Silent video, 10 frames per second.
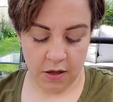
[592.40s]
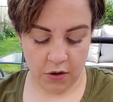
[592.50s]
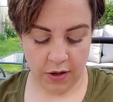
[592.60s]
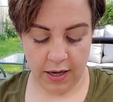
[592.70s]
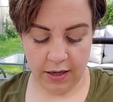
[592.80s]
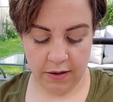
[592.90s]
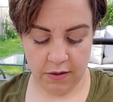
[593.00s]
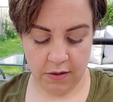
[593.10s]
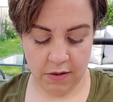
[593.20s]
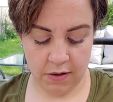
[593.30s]
Okay.
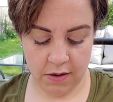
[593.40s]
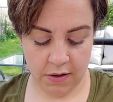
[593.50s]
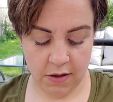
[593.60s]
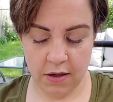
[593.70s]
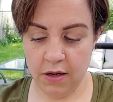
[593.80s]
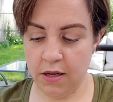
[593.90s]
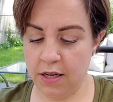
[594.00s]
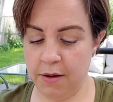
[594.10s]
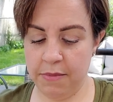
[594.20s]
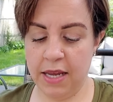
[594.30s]

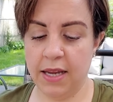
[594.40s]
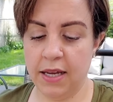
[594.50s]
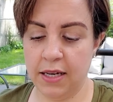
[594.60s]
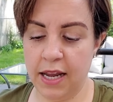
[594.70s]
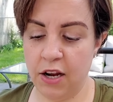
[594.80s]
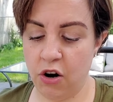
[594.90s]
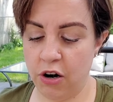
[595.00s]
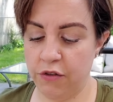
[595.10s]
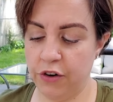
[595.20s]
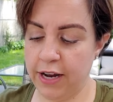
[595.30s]
Let me get a
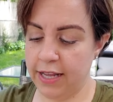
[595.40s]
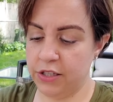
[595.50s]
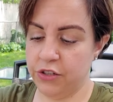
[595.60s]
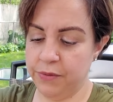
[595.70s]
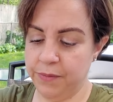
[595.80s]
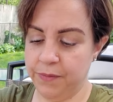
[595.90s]
card for Cancer.